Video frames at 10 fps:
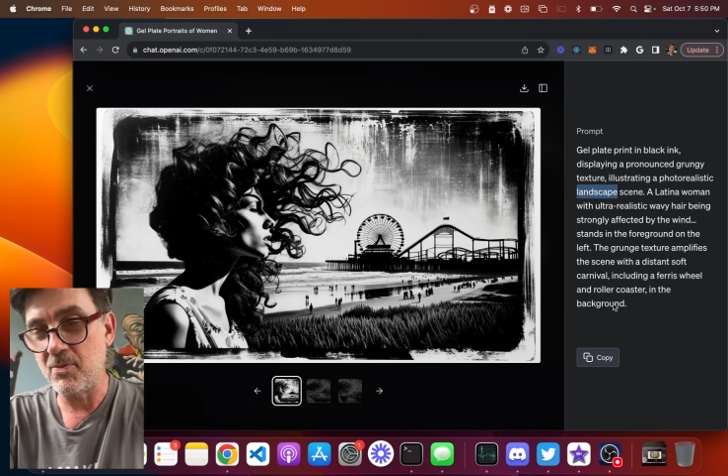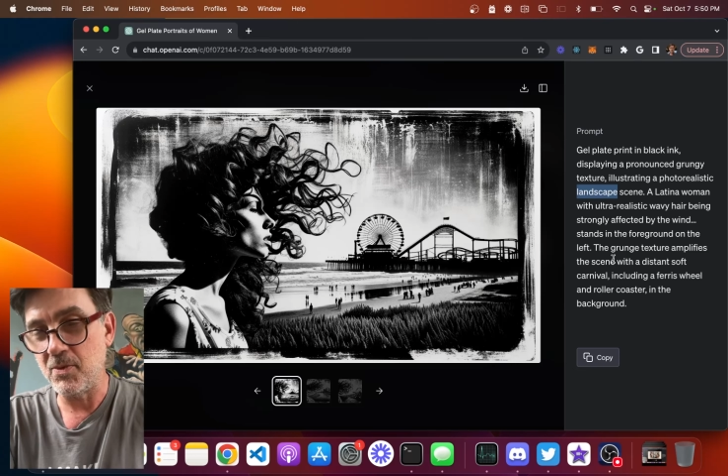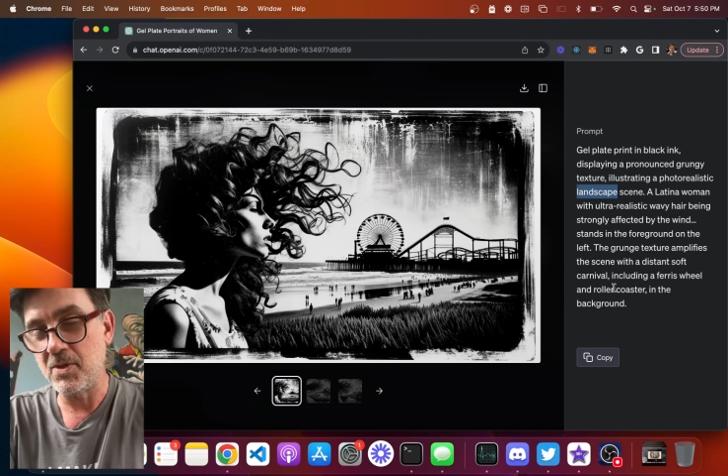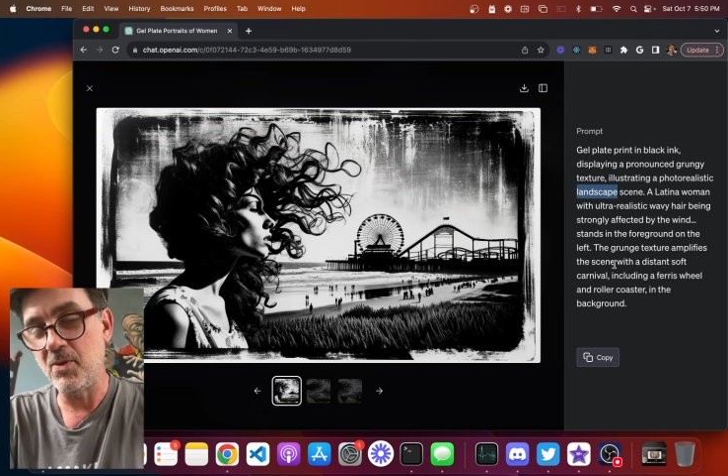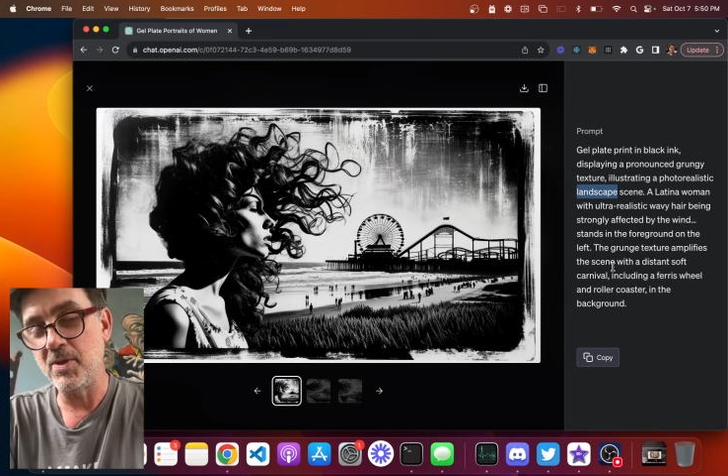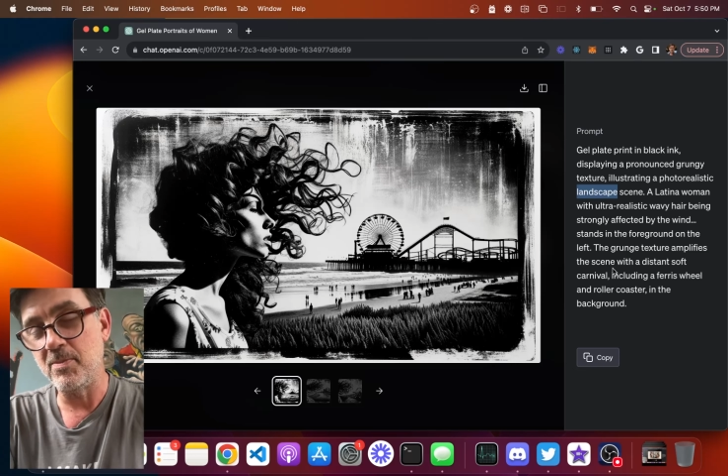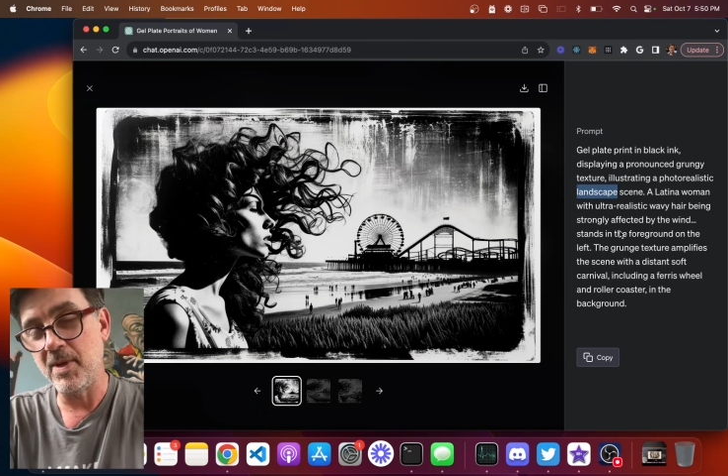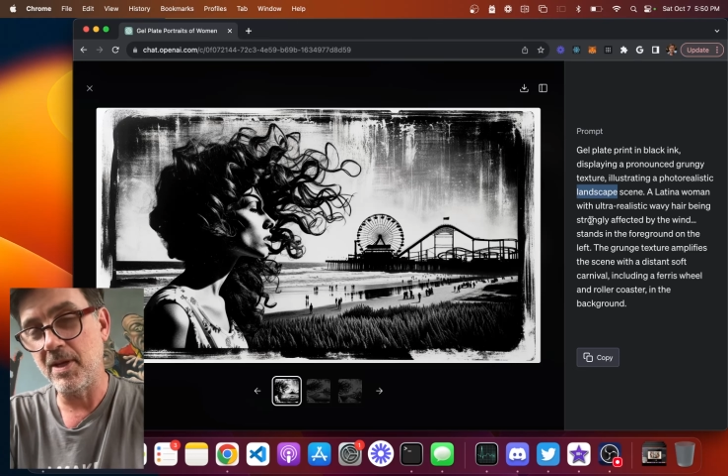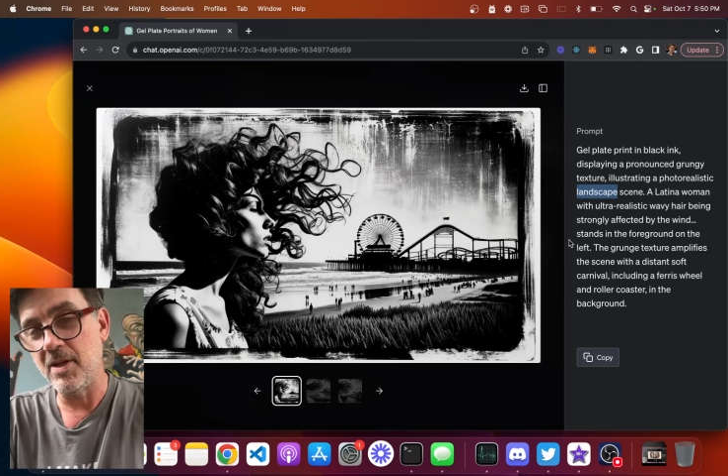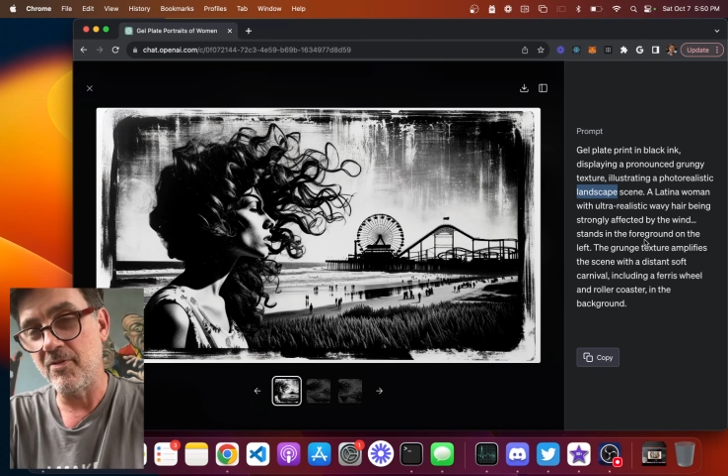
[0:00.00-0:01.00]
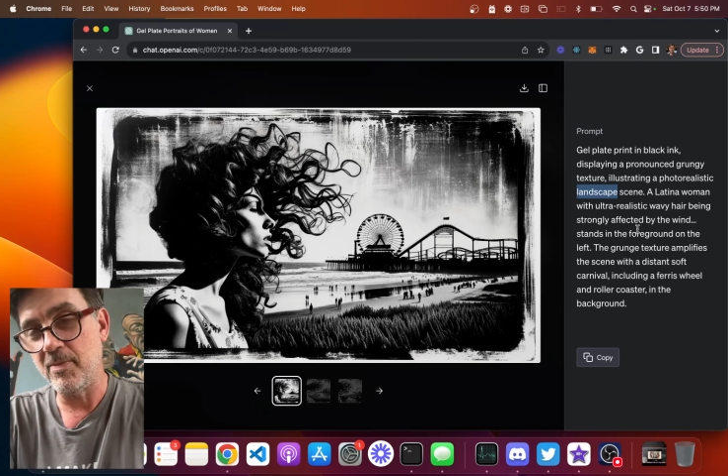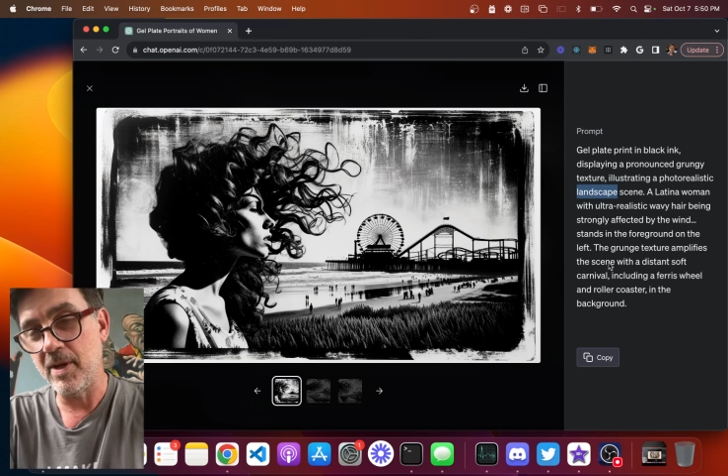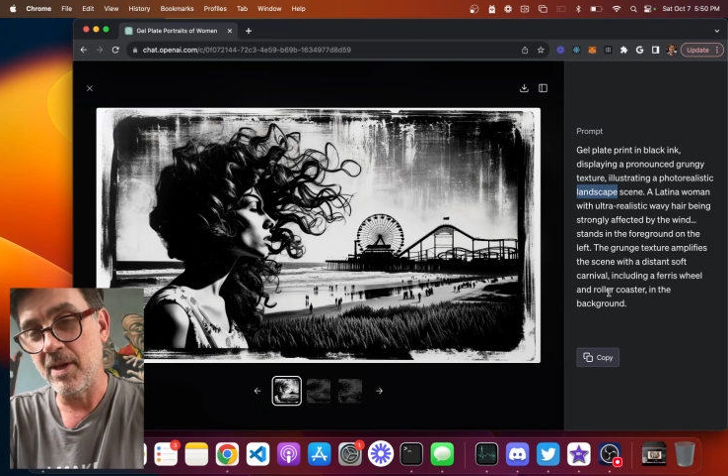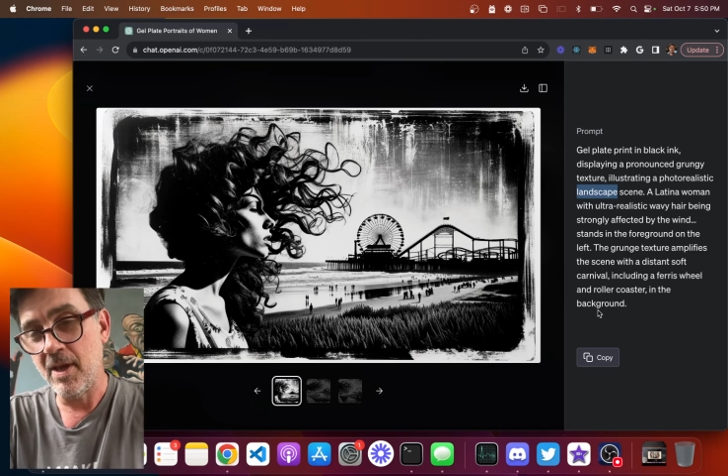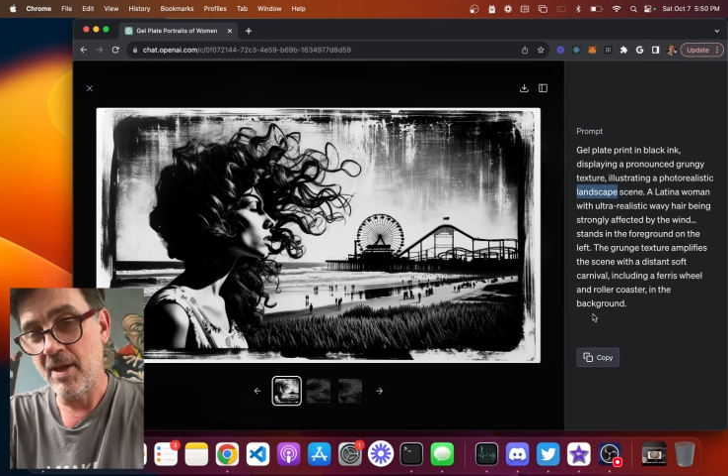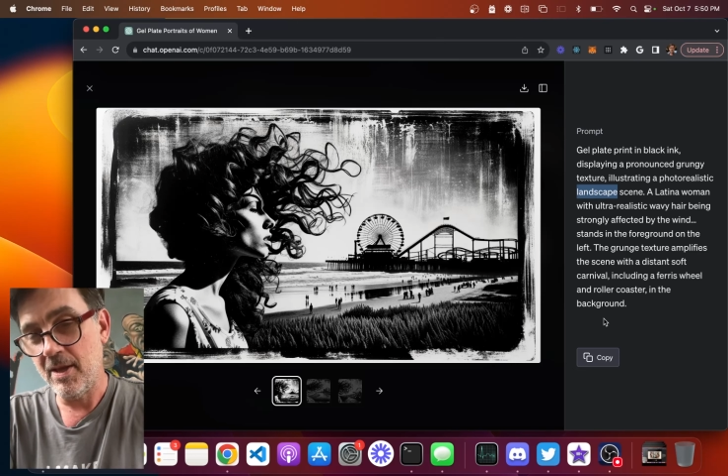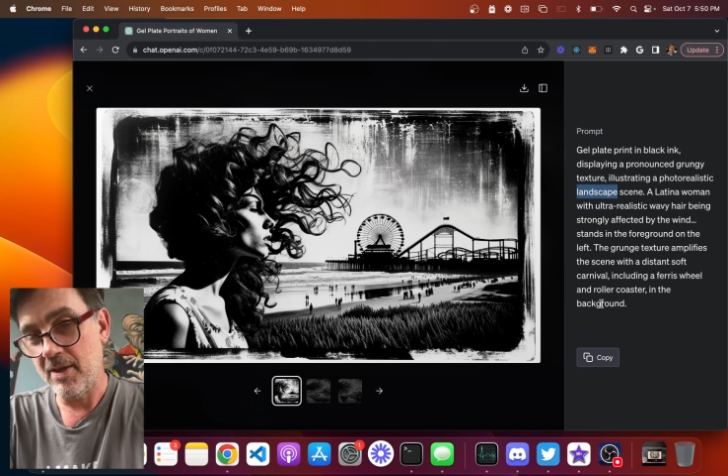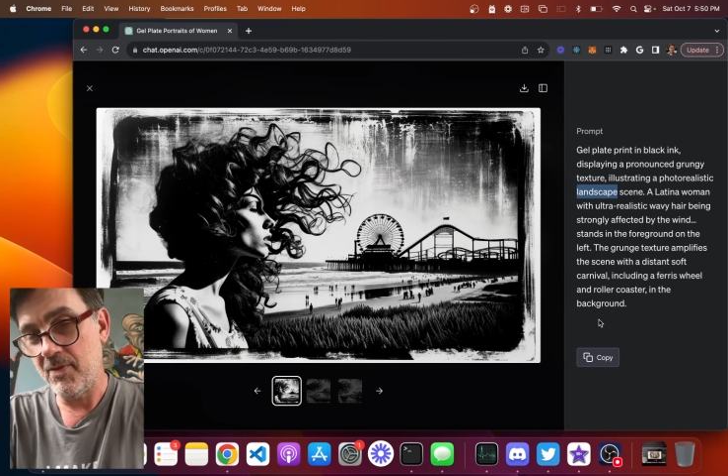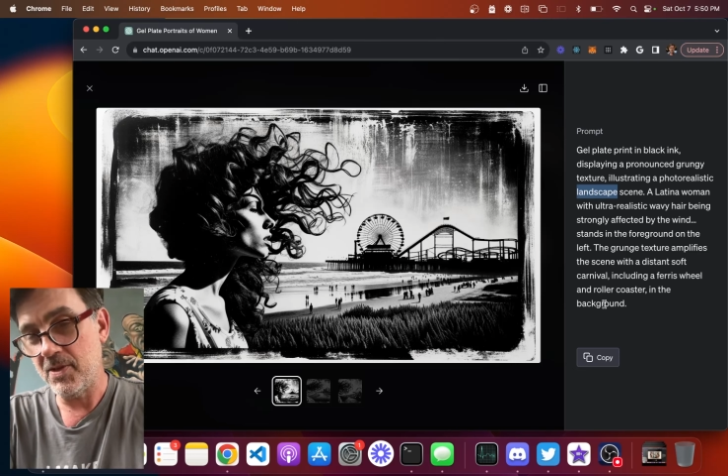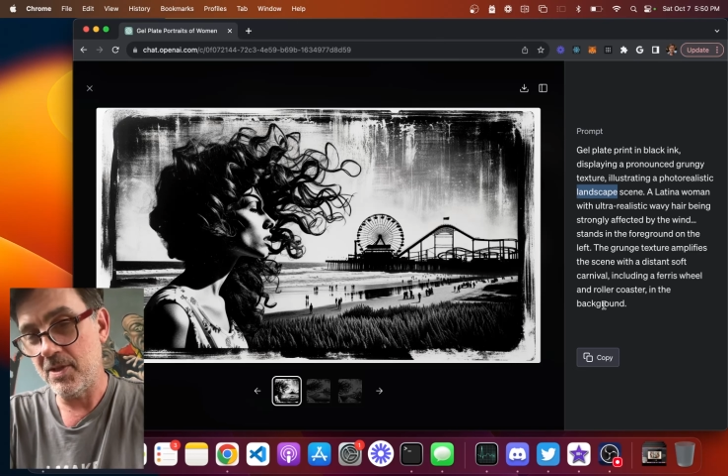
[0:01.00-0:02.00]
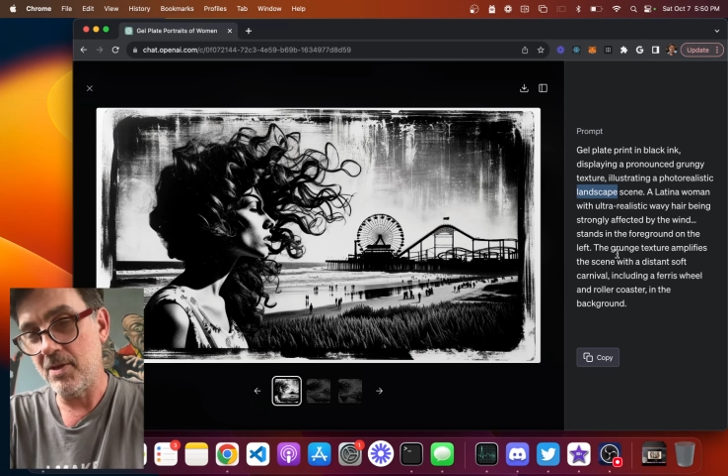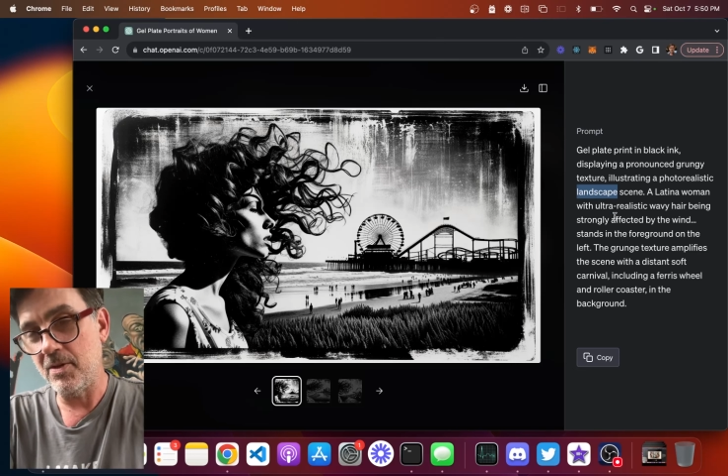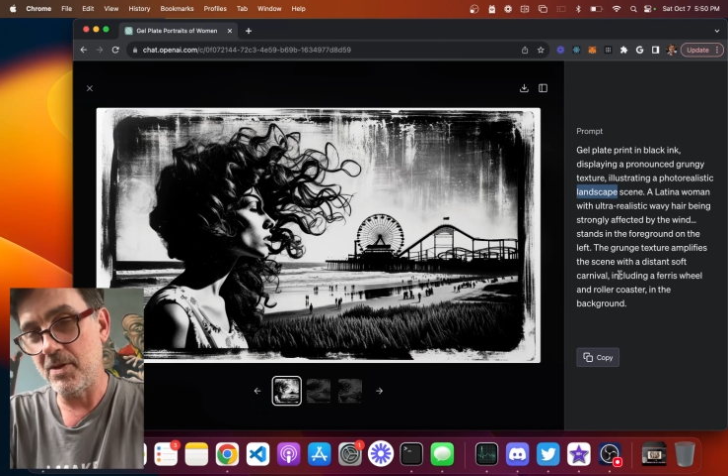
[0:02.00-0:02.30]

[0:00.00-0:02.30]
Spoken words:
still wasn't big enough, but even still,